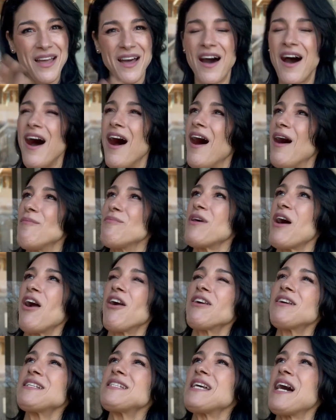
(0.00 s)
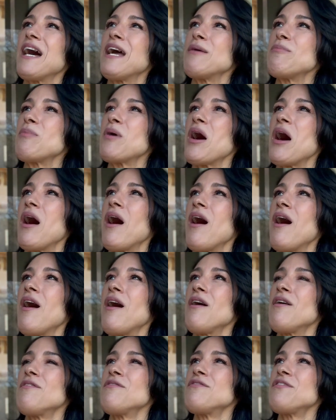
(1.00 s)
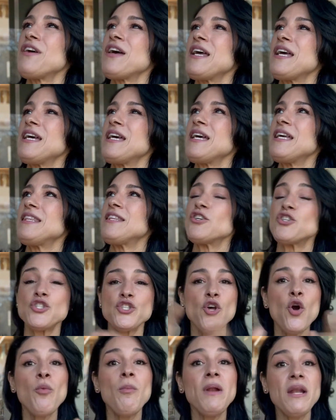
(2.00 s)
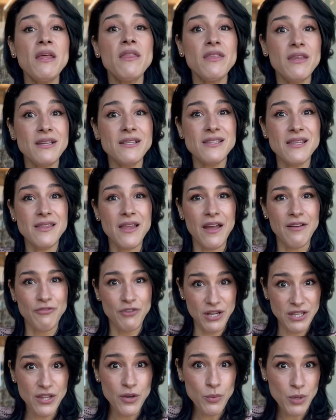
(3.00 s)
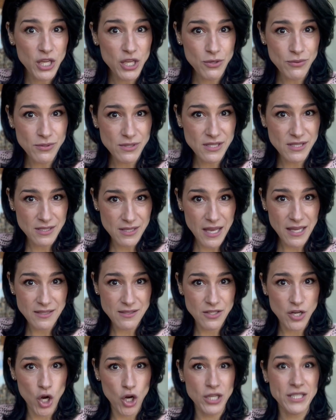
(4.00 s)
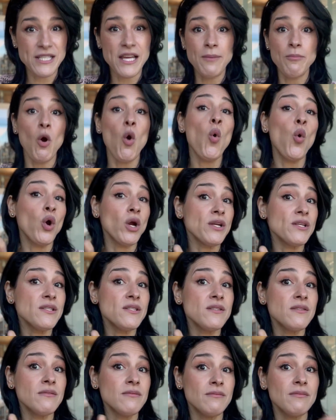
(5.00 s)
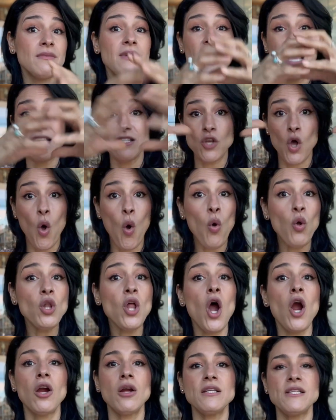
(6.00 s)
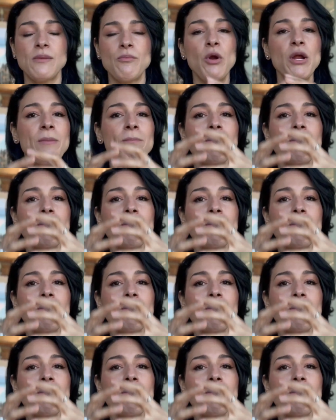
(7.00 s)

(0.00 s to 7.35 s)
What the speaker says: The archetype of, there's so many things in life, right, that we use as an archetype. Horse has a whole archetype, right?